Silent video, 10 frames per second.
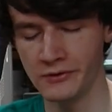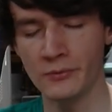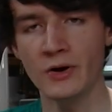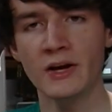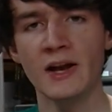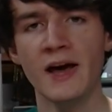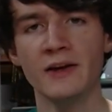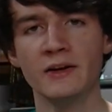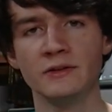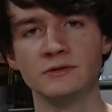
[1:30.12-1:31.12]
what could
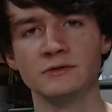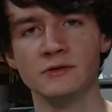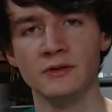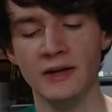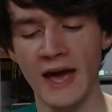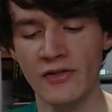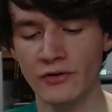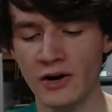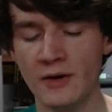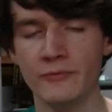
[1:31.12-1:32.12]
I
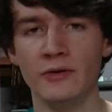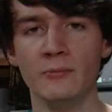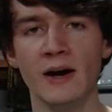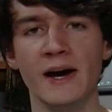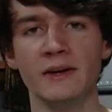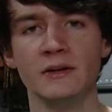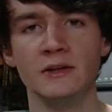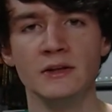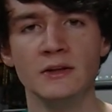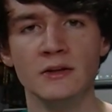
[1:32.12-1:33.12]
gather up from my
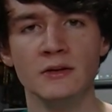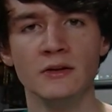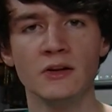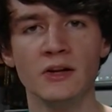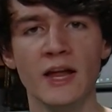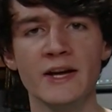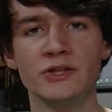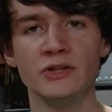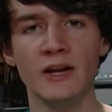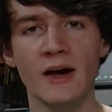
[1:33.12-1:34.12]
little
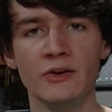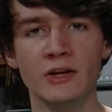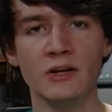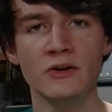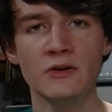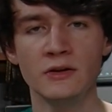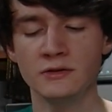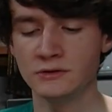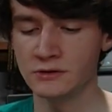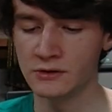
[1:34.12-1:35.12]
collection out here
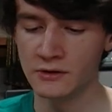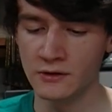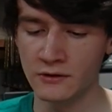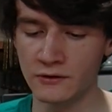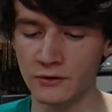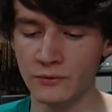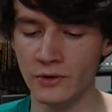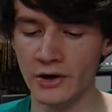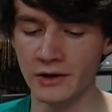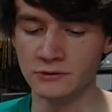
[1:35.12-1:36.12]

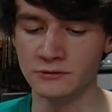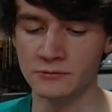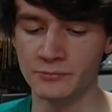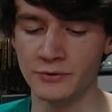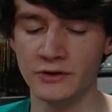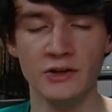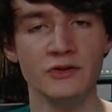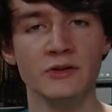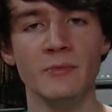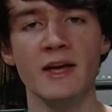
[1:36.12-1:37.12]
to
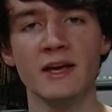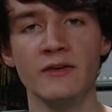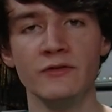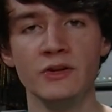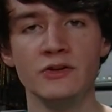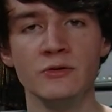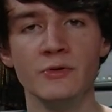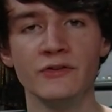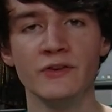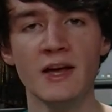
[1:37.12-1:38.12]
potentially make a Vtuber
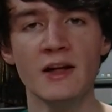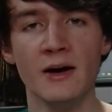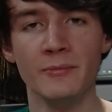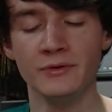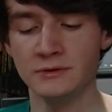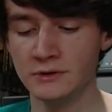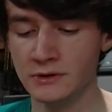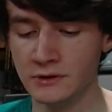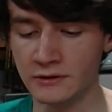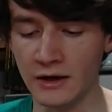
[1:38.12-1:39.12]
setup?
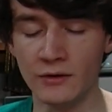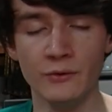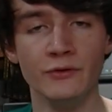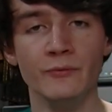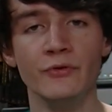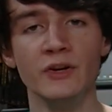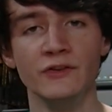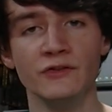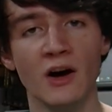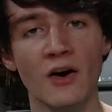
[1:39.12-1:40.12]
Download some free
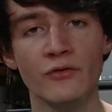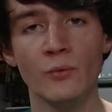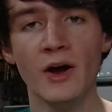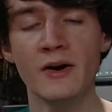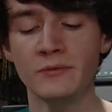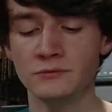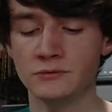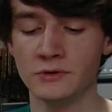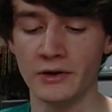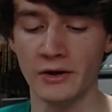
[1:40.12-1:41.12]
software
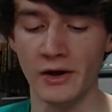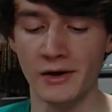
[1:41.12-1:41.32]
and